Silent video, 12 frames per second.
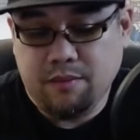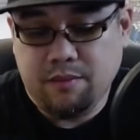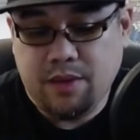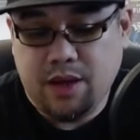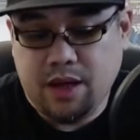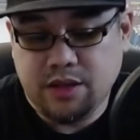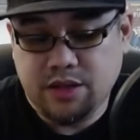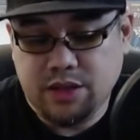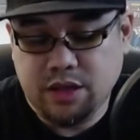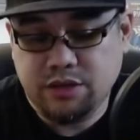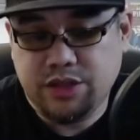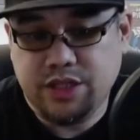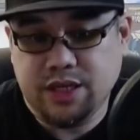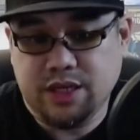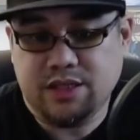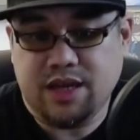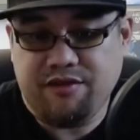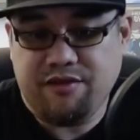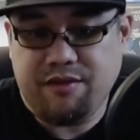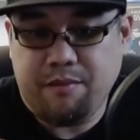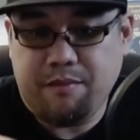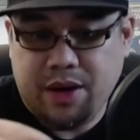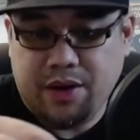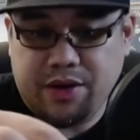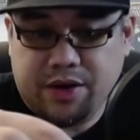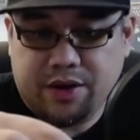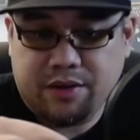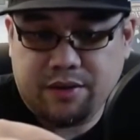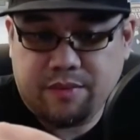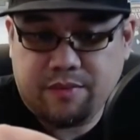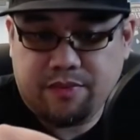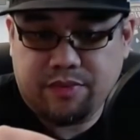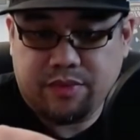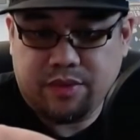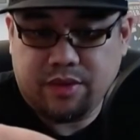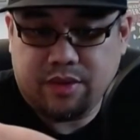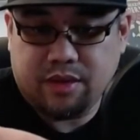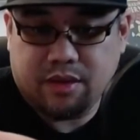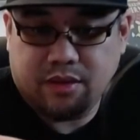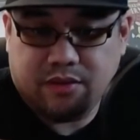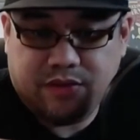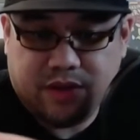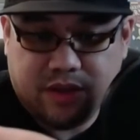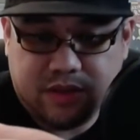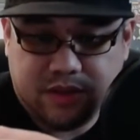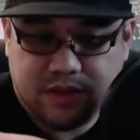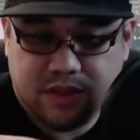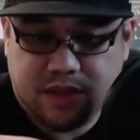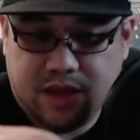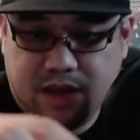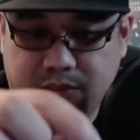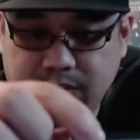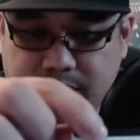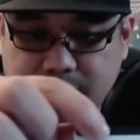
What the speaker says: And to note, she does have barrier. I don't know if you can see that, but